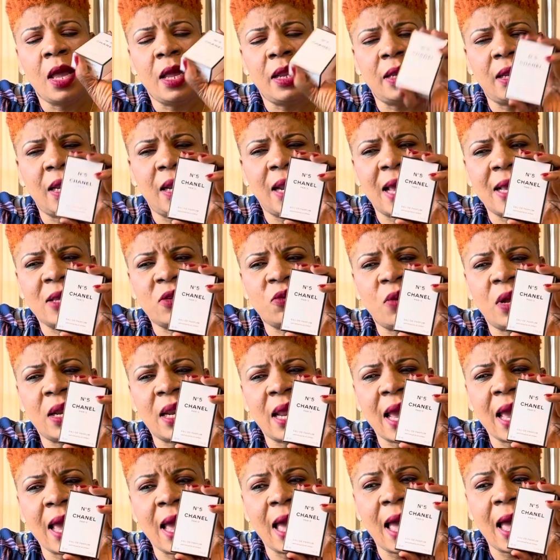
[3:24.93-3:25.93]
The last one
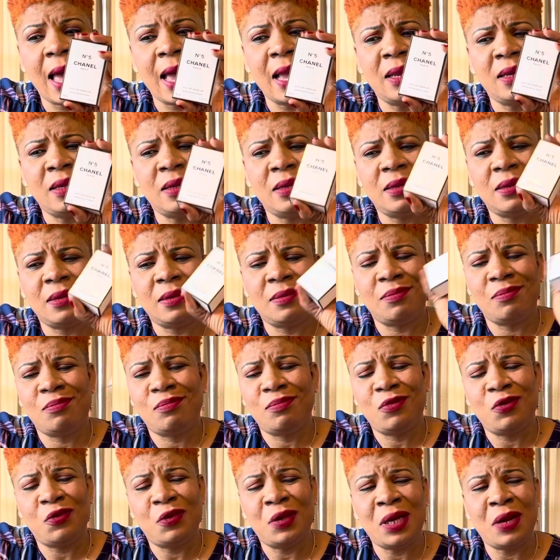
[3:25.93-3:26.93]
I had,
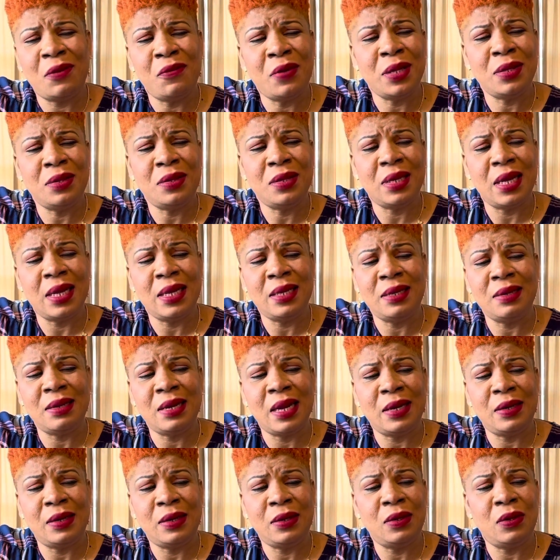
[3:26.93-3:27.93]
when I went to
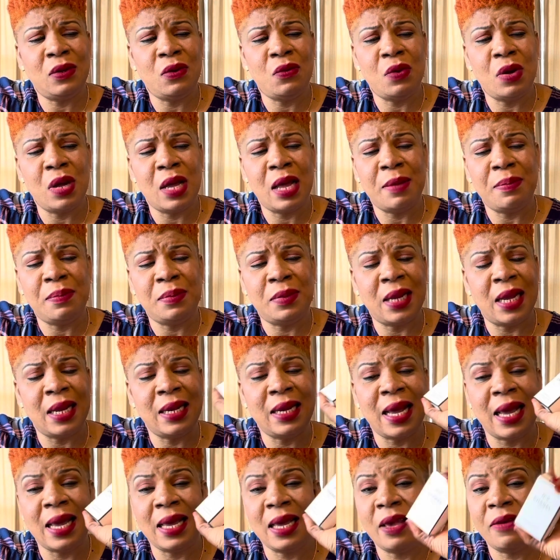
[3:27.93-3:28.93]
Nigeria, I don't know what happened.
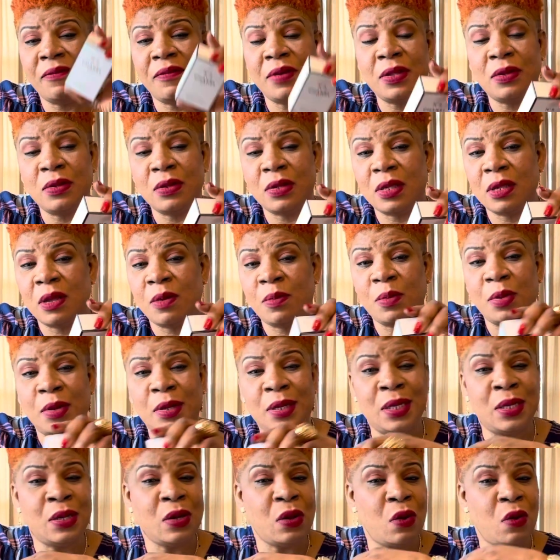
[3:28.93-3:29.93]
Either I gave it to
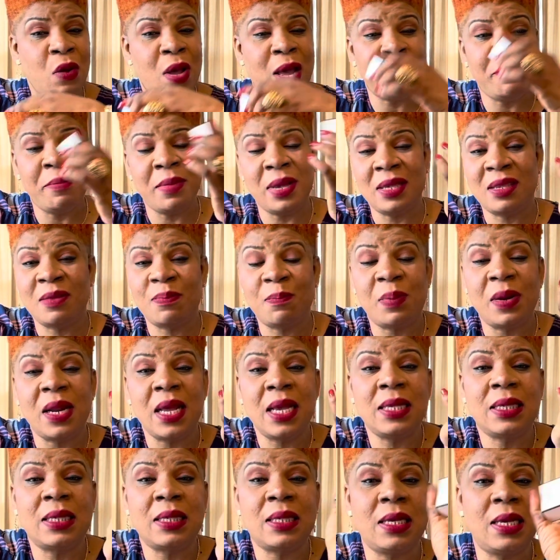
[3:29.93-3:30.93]
somebody or I
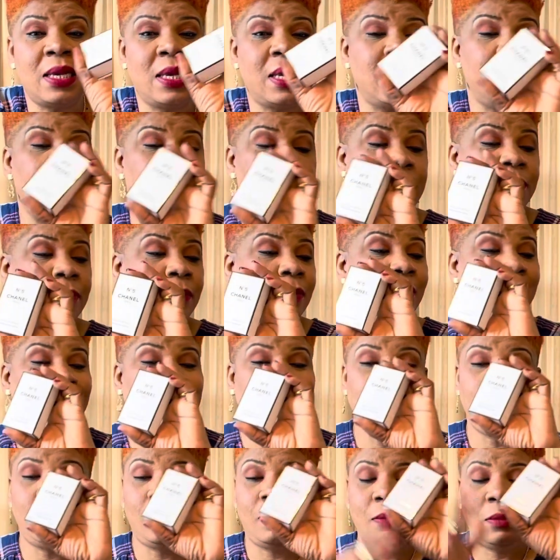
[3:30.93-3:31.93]
misplaced it.
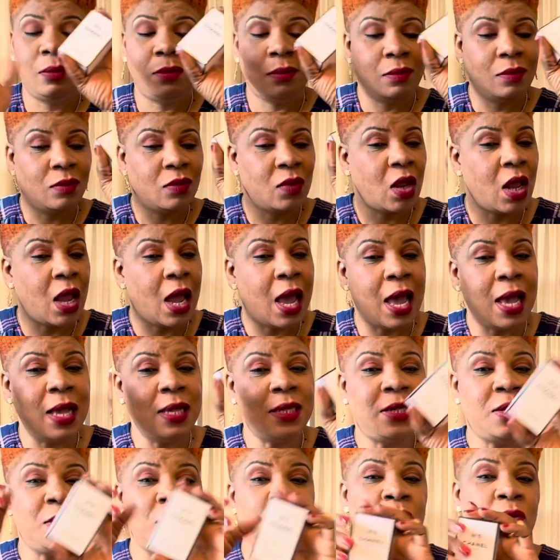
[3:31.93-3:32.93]

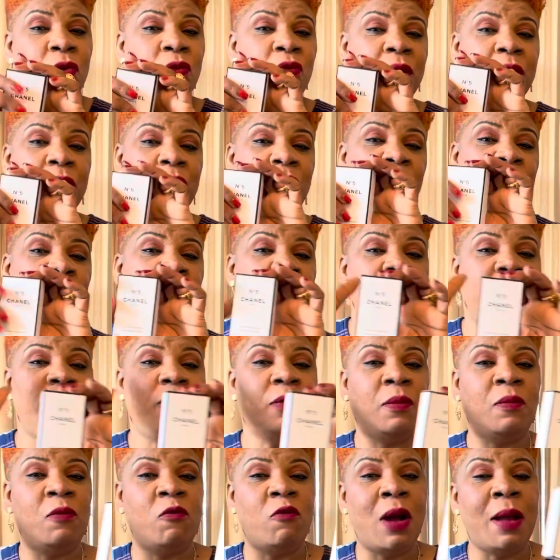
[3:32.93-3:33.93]
Guys, you know, when you move
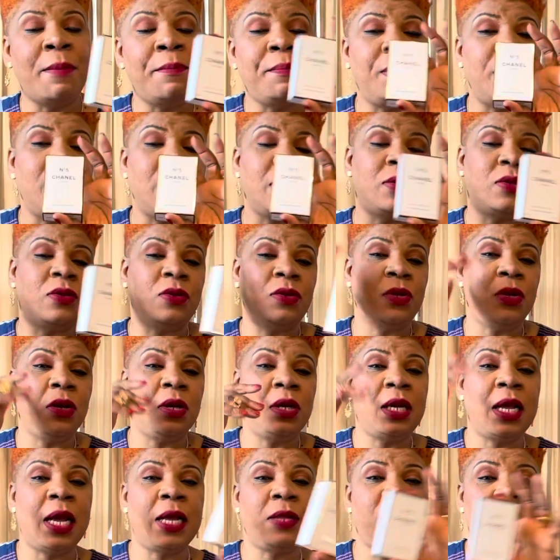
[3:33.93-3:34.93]
from one place to the
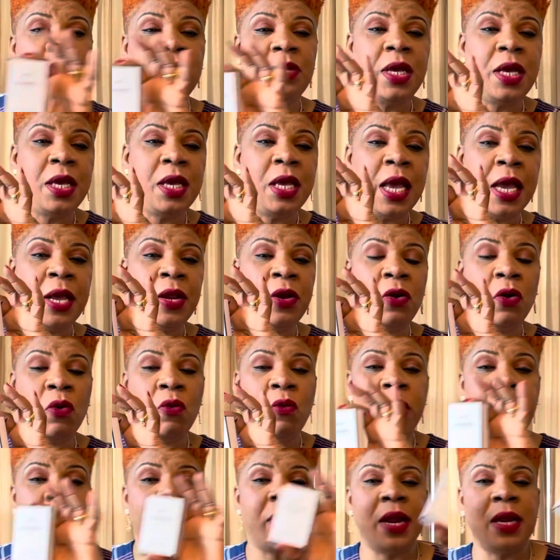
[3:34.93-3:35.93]
other, today you are in
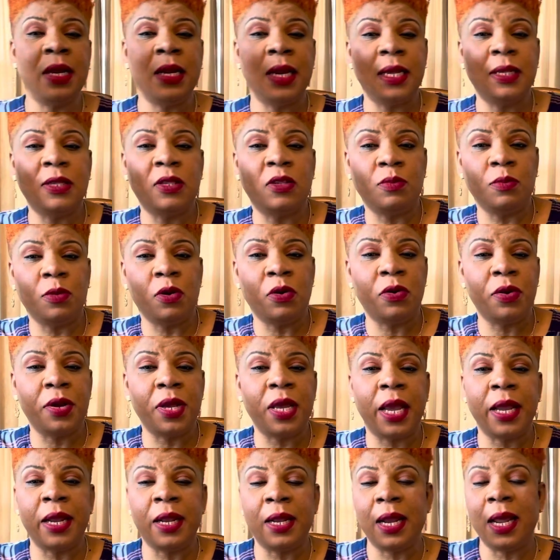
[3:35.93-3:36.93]
Owerri, next tomorrow
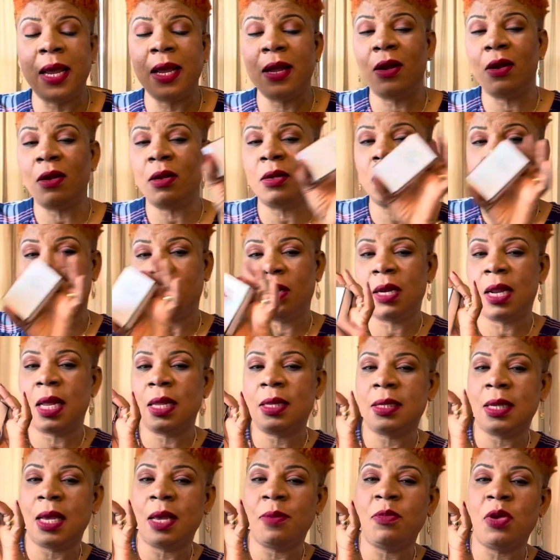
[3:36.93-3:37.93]
you are in Lagos, the other
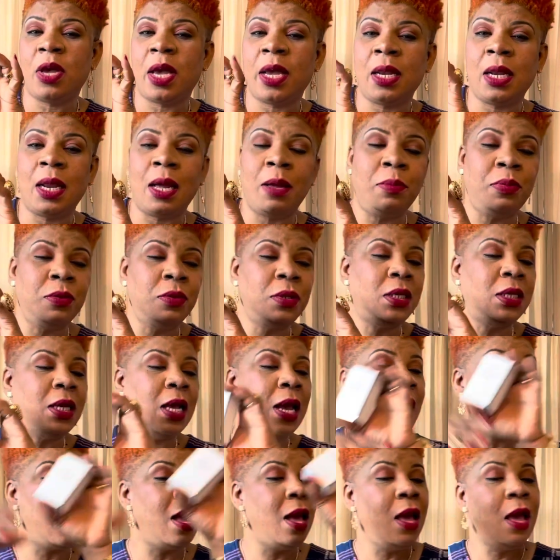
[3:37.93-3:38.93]
time you are in
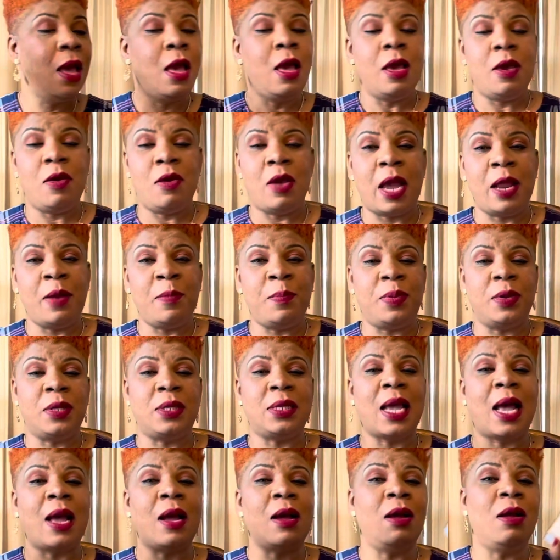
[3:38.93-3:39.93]
Abuja, you are in Port
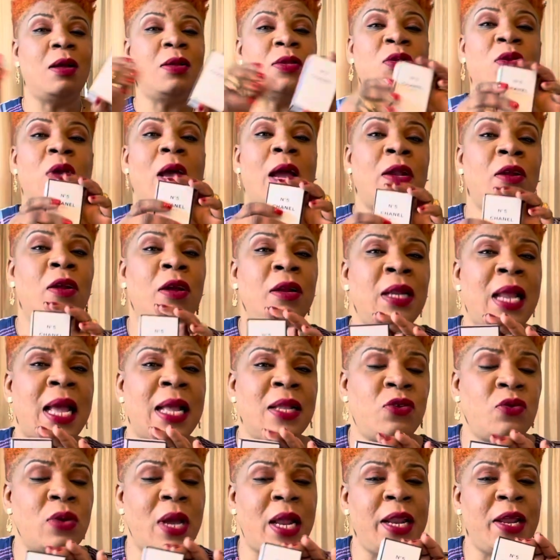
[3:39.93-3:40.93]
Harcourt. So I don't
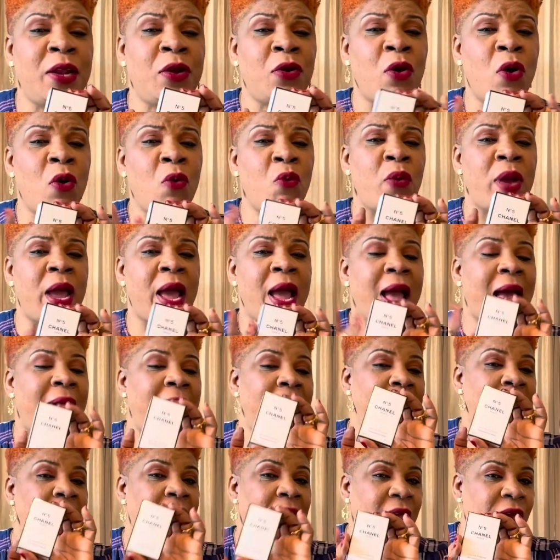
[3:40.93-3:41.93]
actually know where
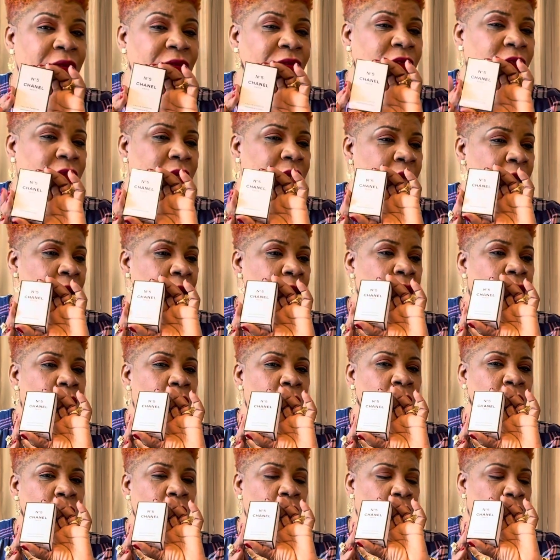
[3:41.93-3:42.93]
I left
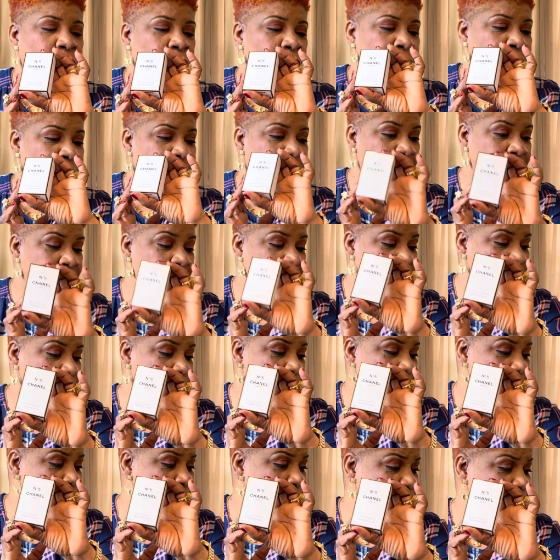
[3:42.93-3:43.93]

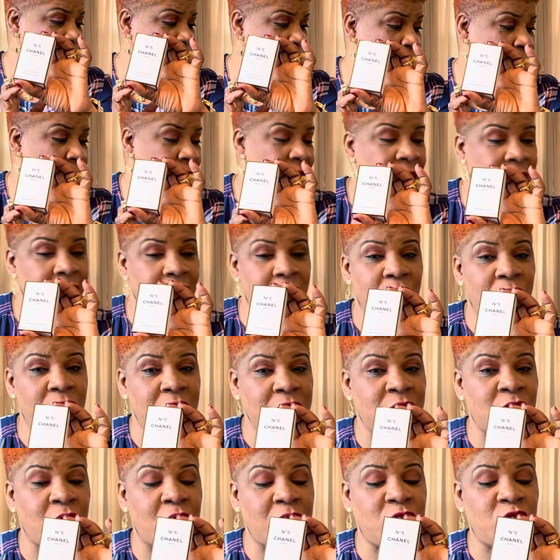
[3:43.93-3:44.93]
my perfume. And it
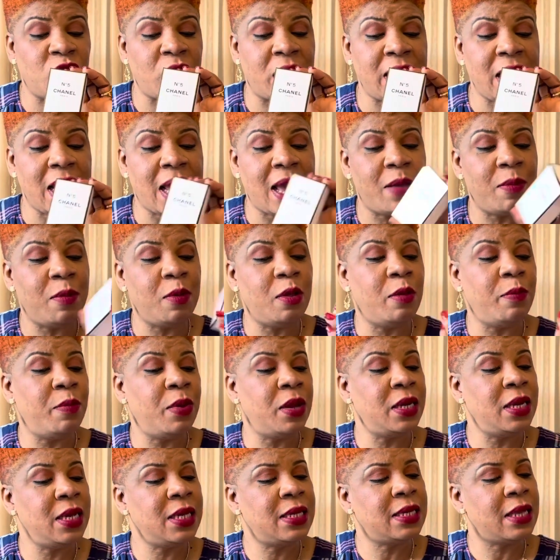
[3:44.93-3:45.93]
was 100 ml,
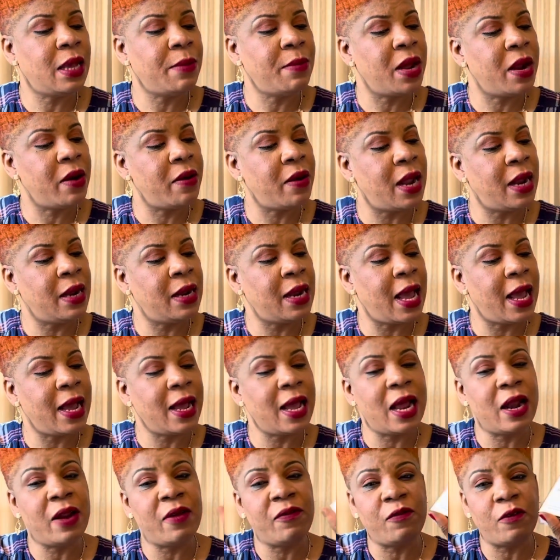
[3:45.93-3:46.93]
but this time around, I
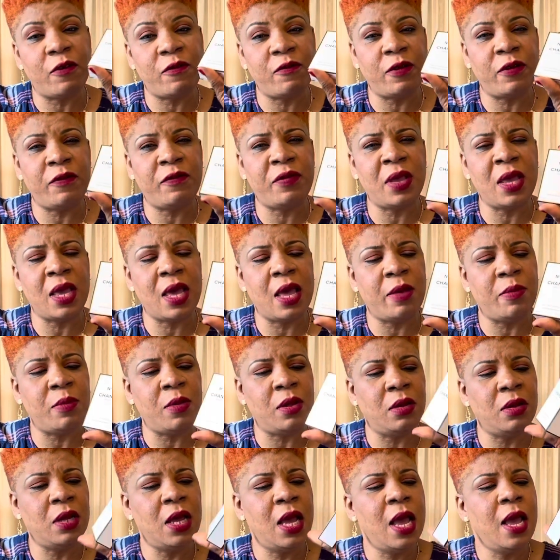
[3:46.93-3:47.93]
got it for 50
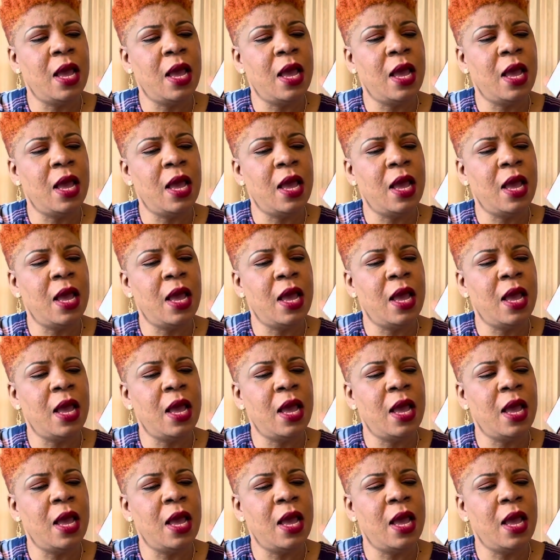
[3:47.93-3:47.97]
ml.